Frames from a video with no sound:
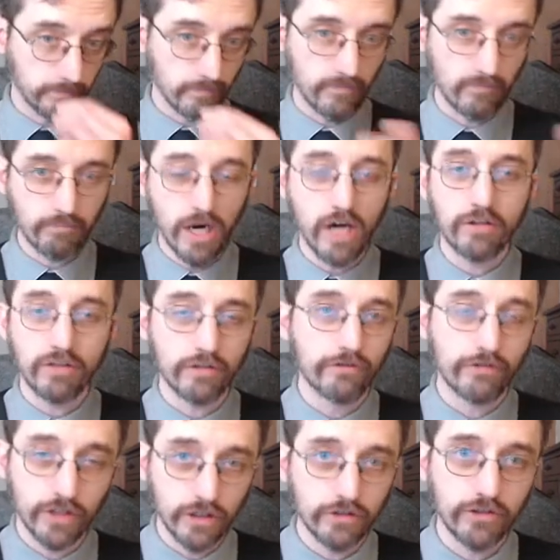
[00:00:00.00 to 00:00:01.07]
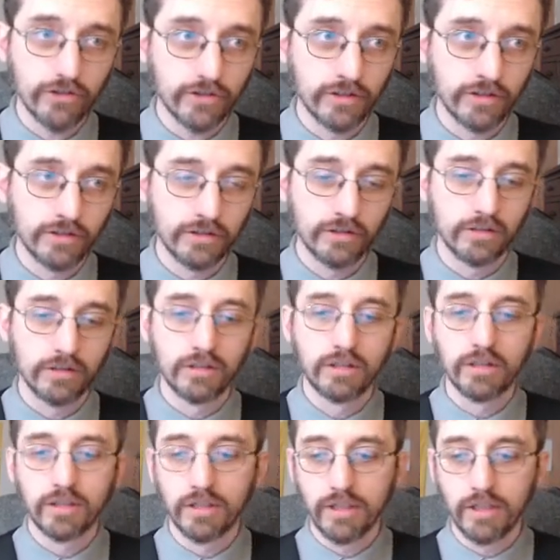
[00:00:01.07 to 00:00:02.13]
Part the first,
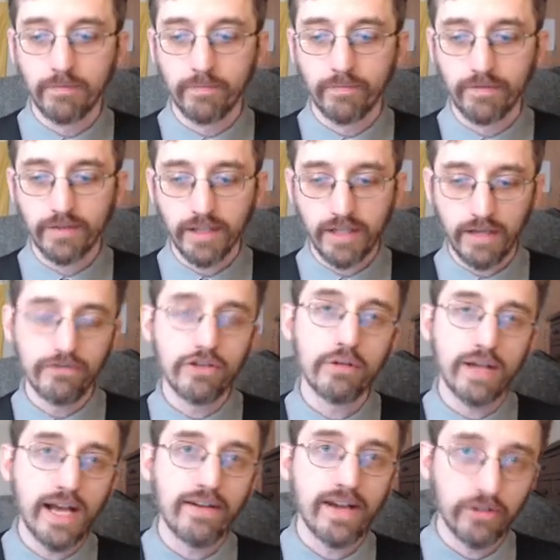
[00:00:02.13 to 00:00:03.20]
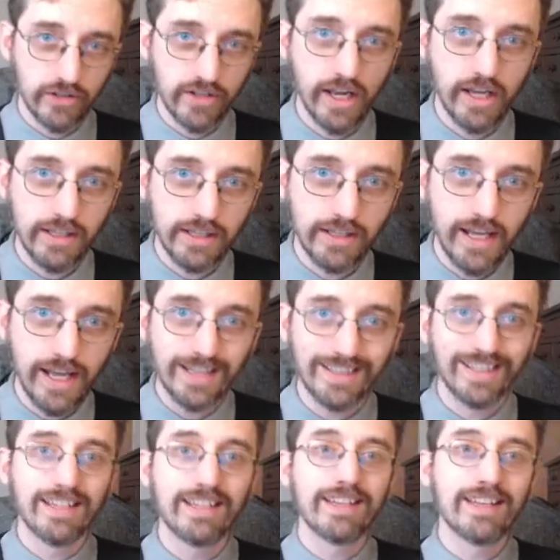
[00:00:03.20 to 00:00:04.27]
if you have outstanding debt,
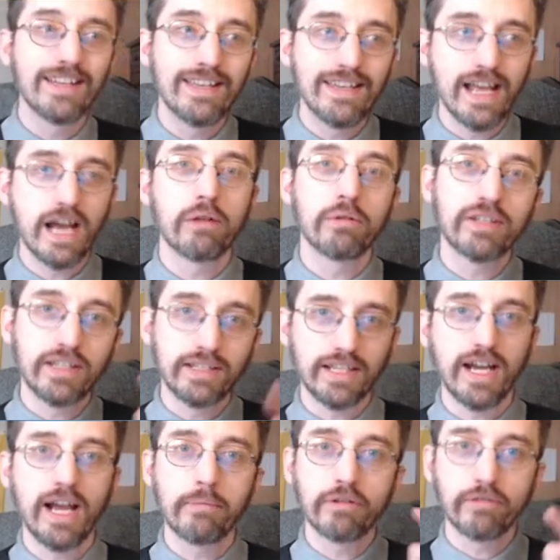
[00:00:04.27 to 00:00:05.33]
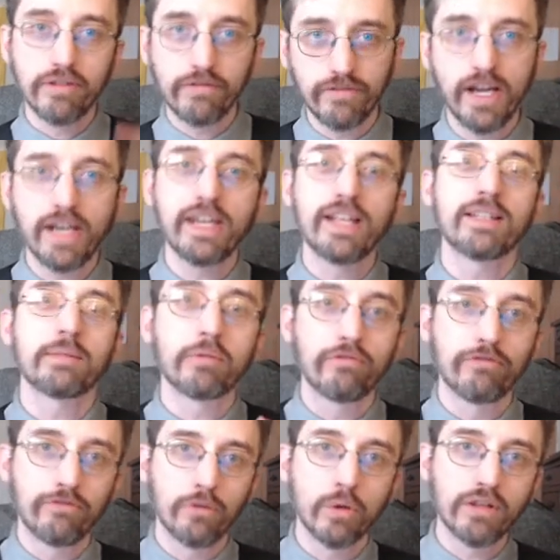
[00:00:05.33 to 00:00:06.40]
now is the time to refinance
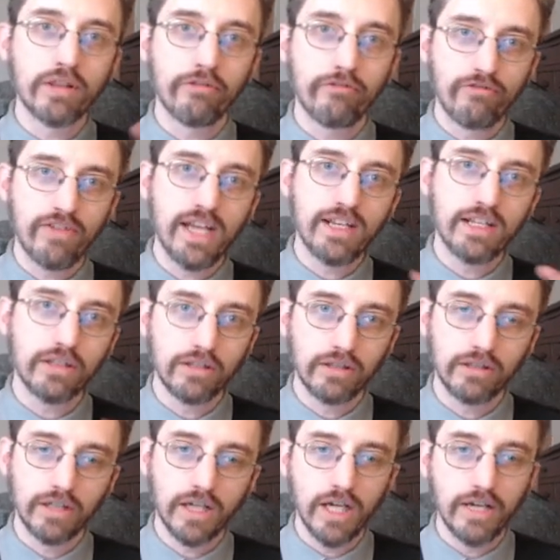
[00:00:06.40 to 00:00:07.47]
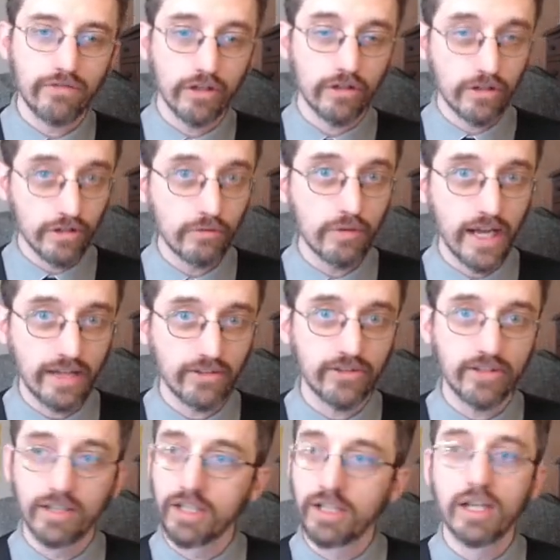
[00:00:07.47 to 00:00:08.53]
before the Fed. If you're U.S.,
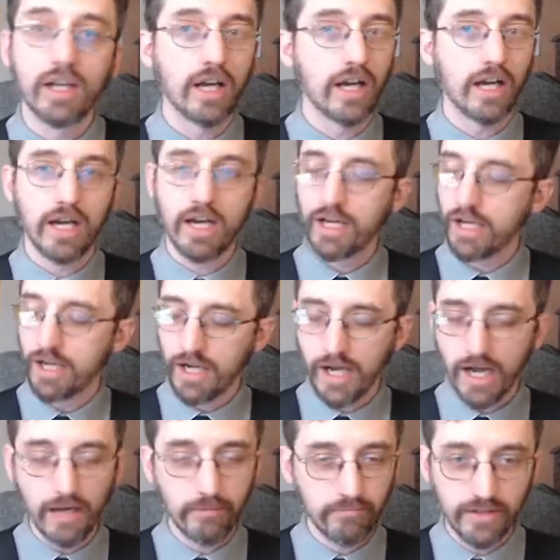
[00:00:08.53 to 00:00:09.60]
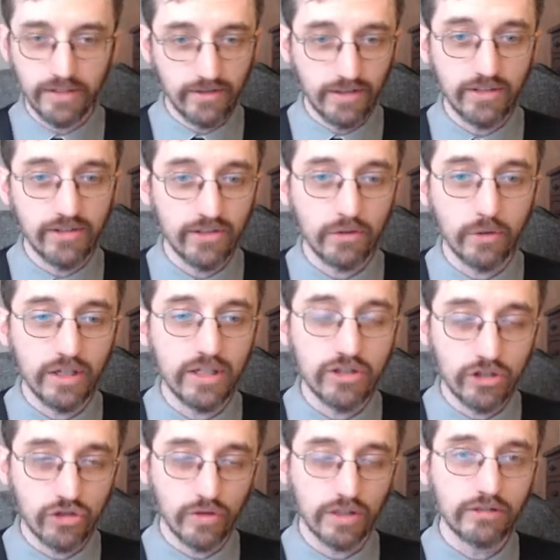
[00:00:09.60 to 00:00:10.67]
this is going to
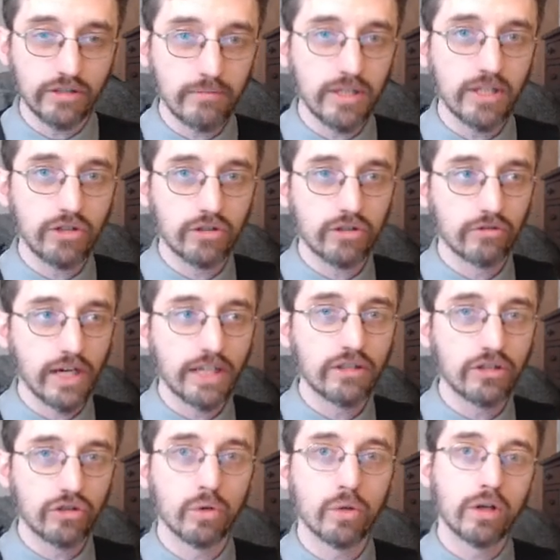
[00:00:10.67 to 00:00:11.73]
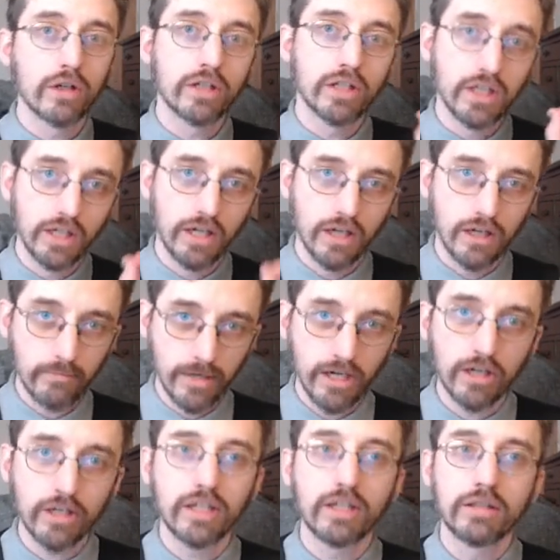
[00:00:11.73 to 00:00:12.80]
strictly be directed toward
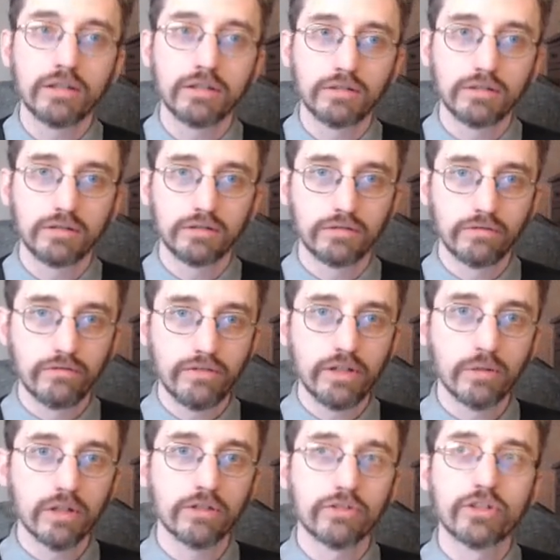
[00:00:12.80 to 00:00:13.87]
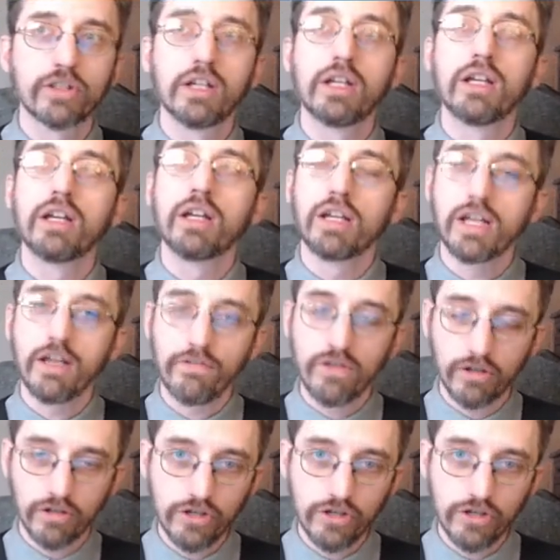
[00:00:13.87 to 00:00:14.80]
American viewers. If you're in